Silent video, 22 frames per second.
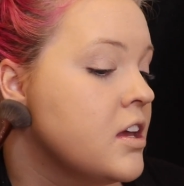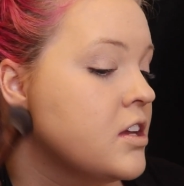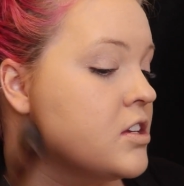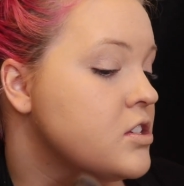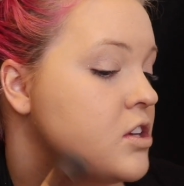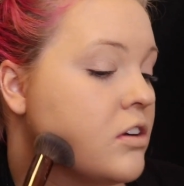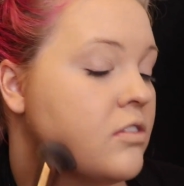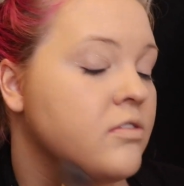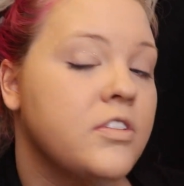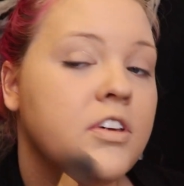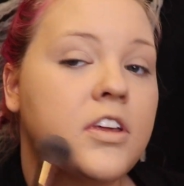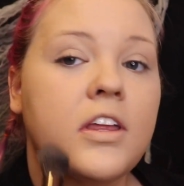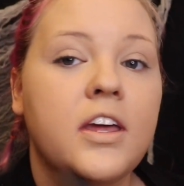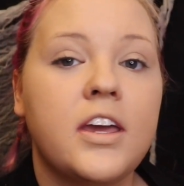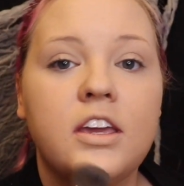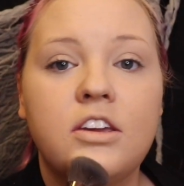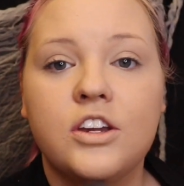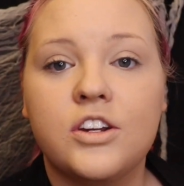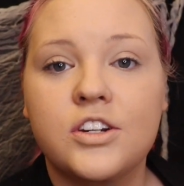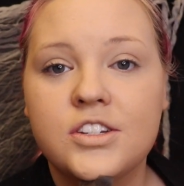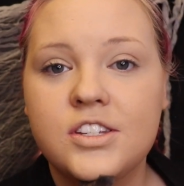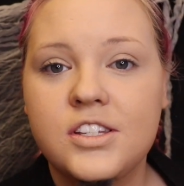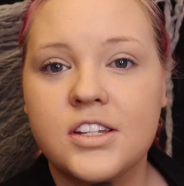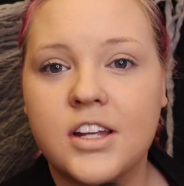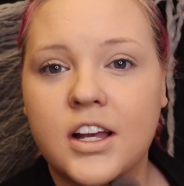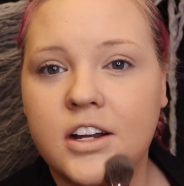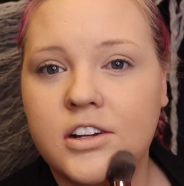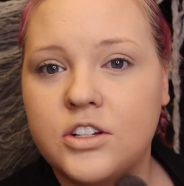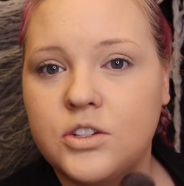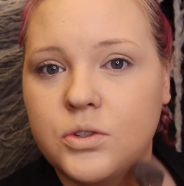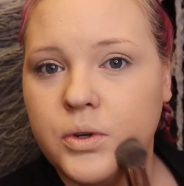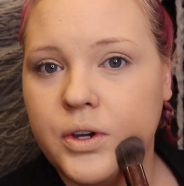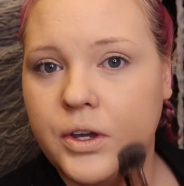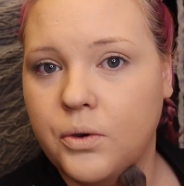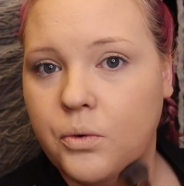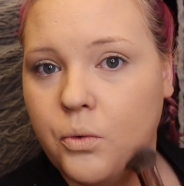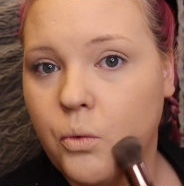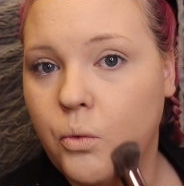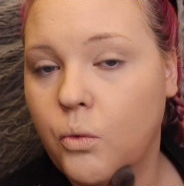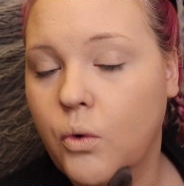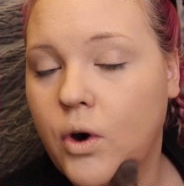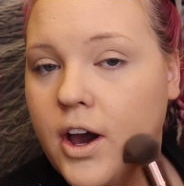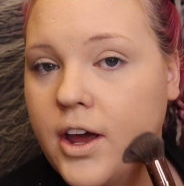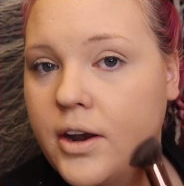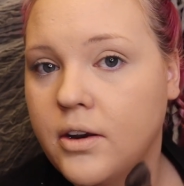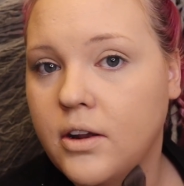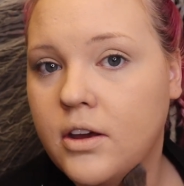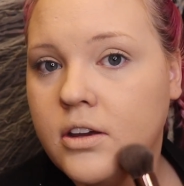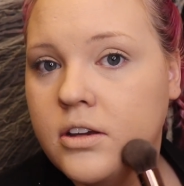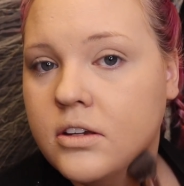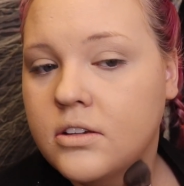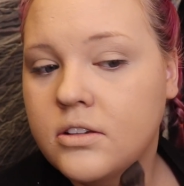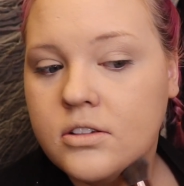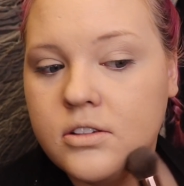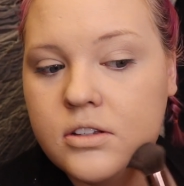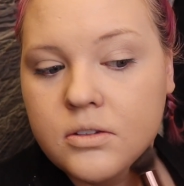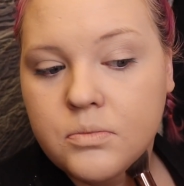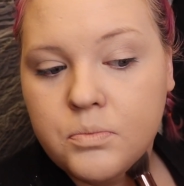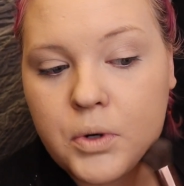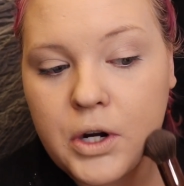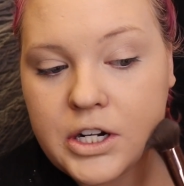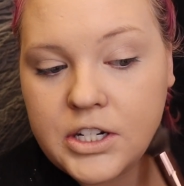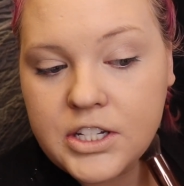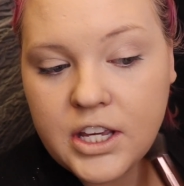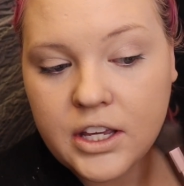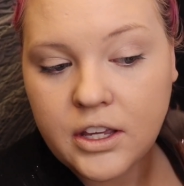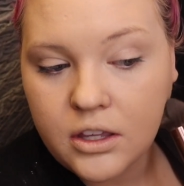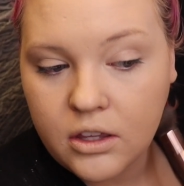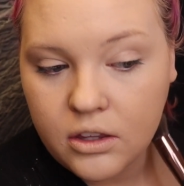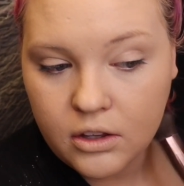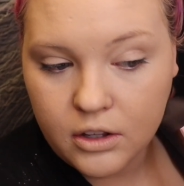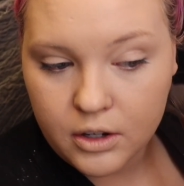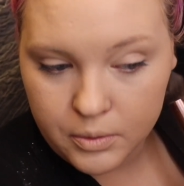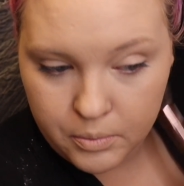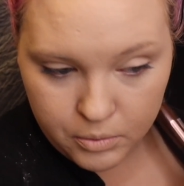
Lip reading: Don't feel like you're stuck doing one particular